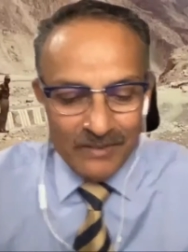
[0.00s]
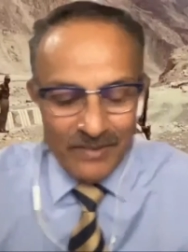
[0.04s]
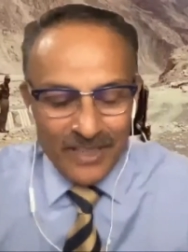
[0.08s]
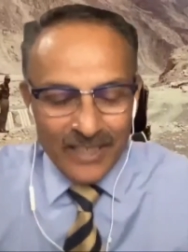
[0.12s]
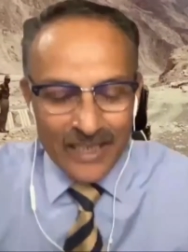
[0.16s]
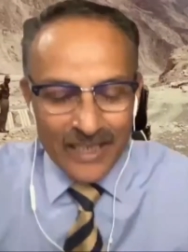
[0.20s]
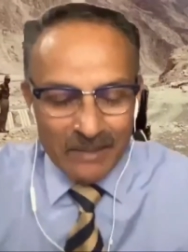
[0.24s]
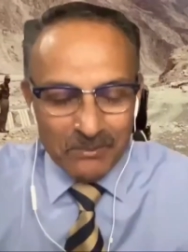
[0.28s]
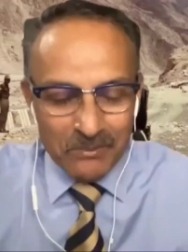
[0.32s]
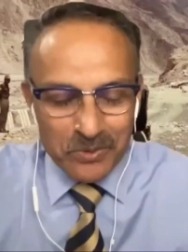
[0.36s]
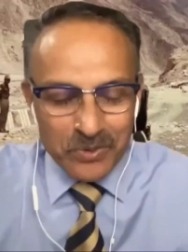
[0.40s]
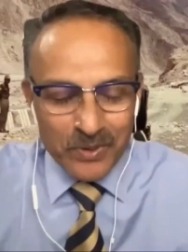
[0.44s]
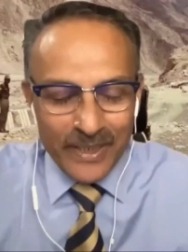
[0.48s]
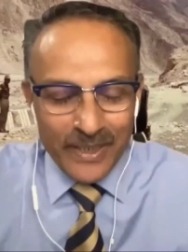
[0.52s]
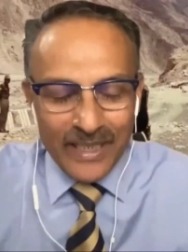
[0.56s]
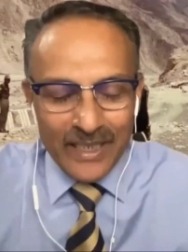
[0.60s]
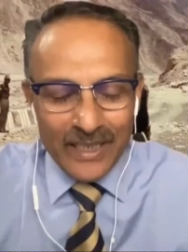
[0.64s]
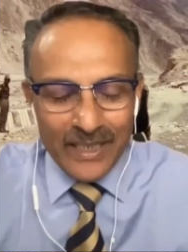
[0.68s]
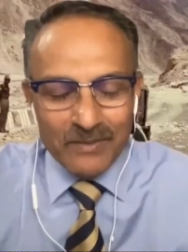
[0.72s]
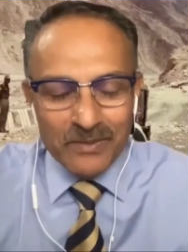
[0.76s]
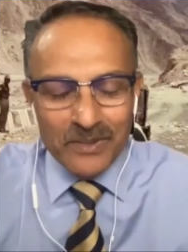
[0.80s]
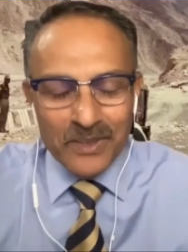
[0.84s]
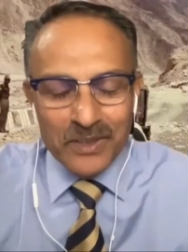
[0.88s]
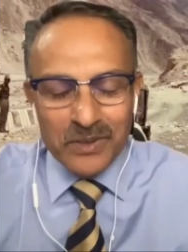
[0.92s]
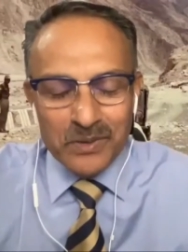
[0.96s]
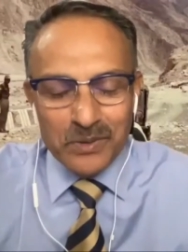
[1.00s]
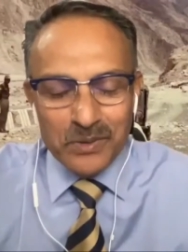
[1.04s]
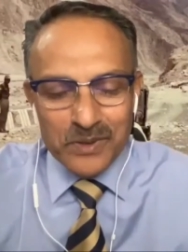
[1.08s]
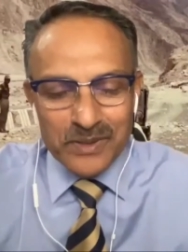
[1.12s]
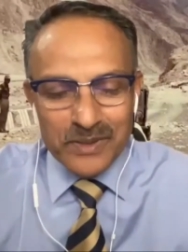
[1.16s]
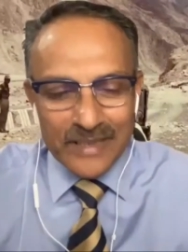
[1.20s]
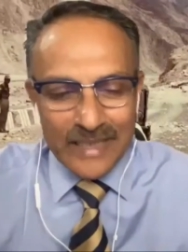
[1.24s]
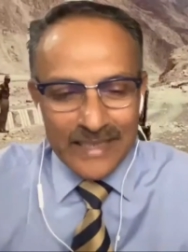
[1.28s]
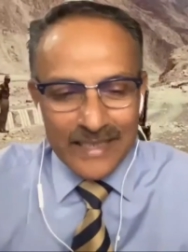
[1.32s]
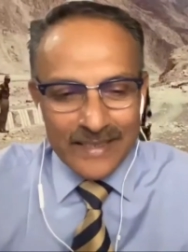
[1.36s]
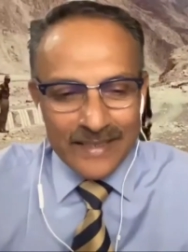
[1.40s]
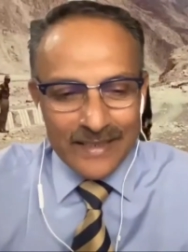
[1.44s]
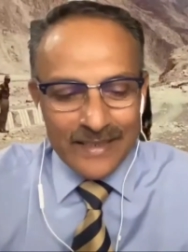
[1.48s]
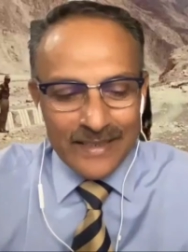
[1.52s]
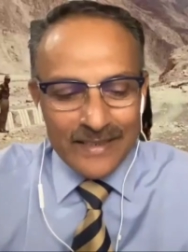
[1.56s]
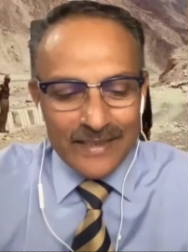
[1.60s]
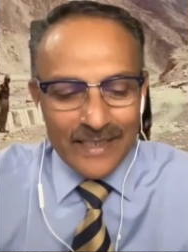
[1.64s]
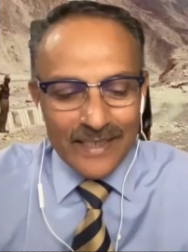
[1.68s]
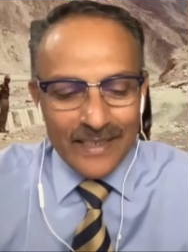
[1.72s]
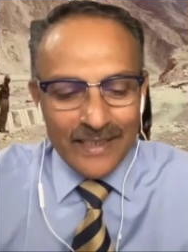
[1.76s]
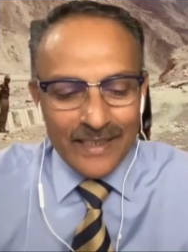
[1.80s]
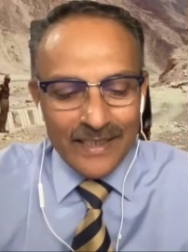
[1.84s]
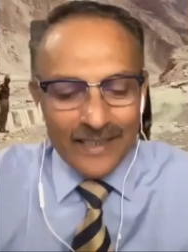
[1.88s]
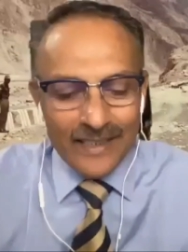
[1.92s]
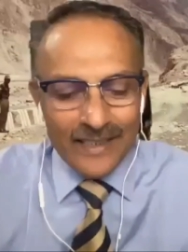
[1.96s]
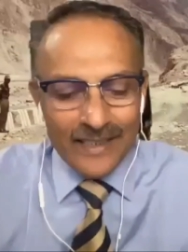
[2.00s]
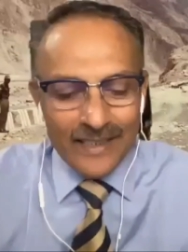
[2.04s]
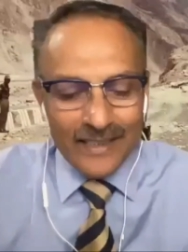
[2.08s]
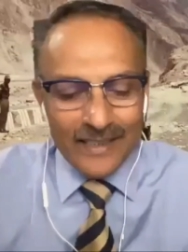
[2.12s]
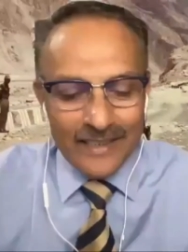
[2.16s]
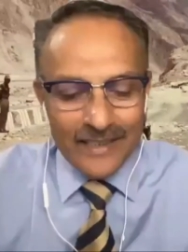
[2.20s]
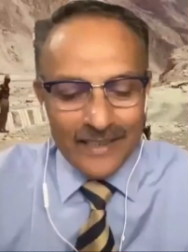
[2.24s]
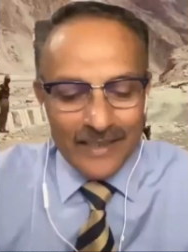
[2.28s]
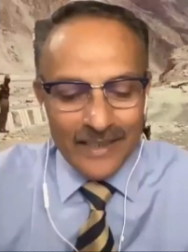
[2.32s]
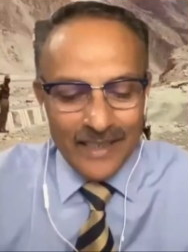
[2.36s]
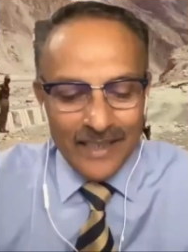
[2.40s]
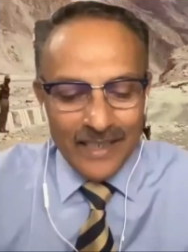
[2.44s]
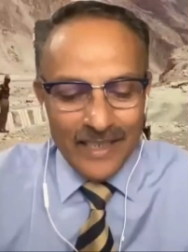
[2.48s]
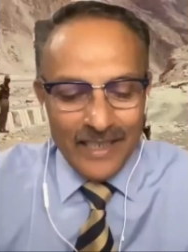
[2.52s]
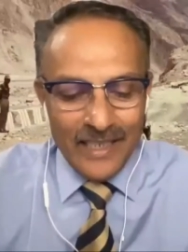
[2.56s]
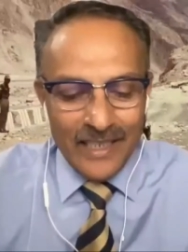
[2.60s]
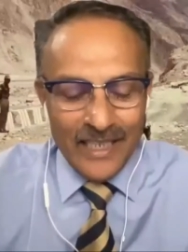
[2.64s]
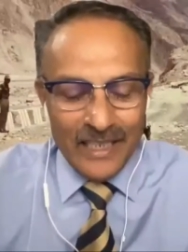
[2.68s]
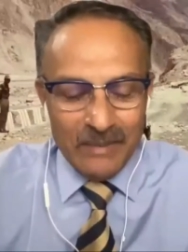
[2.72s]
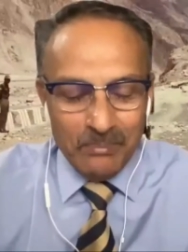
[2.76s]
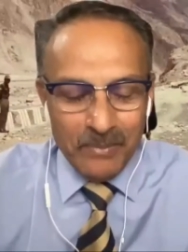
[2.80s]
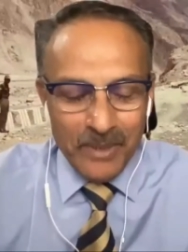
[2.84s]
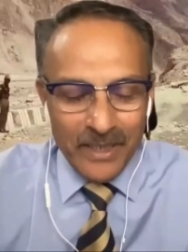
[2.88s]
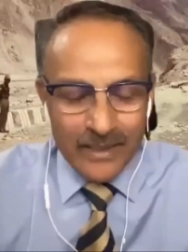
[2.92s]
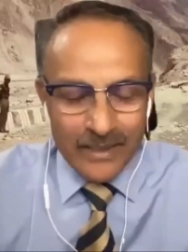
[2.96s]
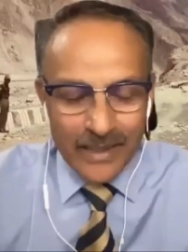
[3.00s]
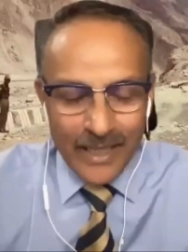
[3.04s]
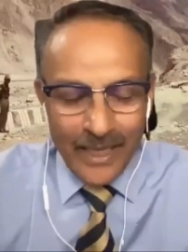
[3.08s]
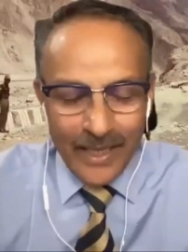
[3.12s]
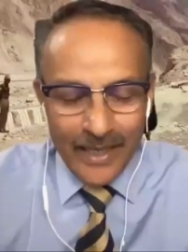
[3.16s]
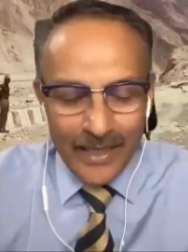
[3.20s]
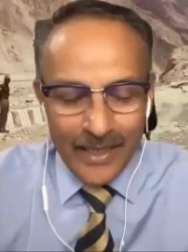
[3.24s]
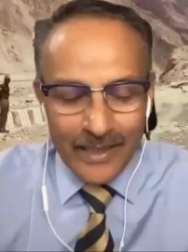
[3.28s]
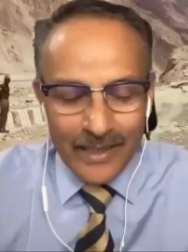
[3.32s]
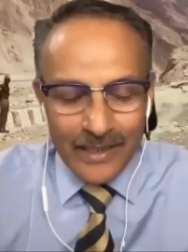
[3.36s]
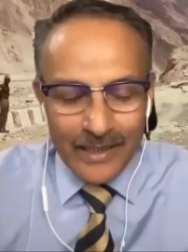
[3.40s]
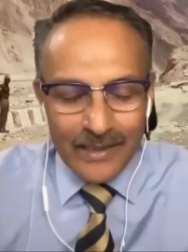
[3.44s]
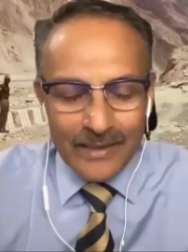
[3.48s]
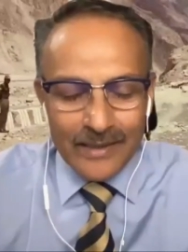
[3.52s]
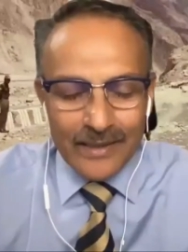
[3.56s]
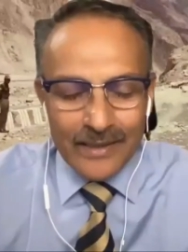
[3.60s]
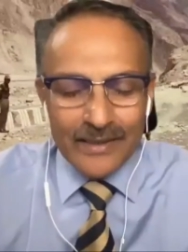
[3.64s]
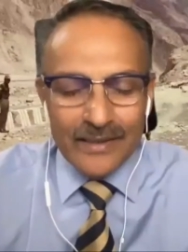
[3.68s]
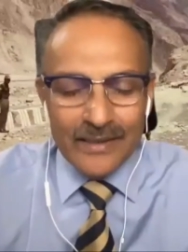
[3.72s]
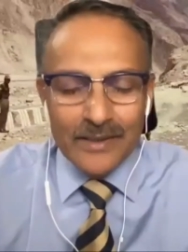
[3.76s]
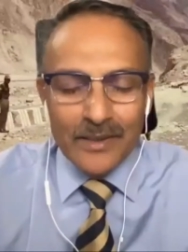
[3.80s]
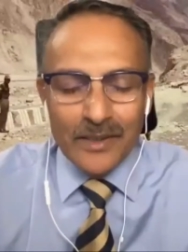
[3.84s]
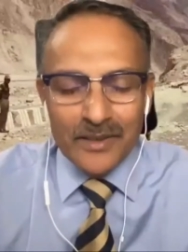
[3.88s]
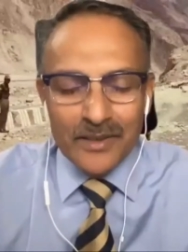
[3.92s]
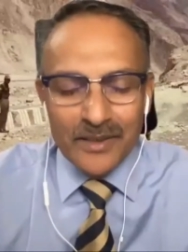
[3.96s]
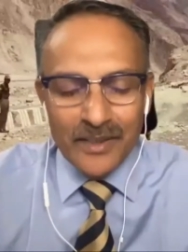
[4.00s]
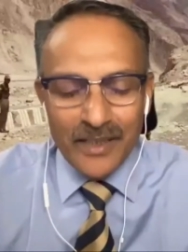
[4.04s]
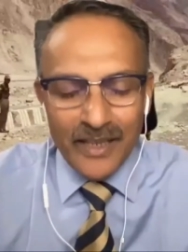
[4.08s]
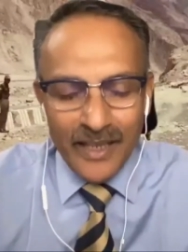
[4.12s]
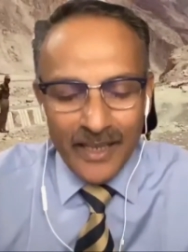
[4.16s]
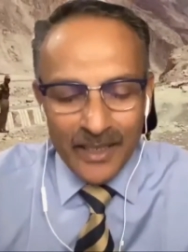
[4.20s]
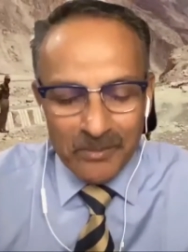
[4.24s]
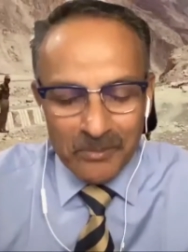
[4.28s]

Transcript: we come to the end of the 2 sessions, and let me thank Dr.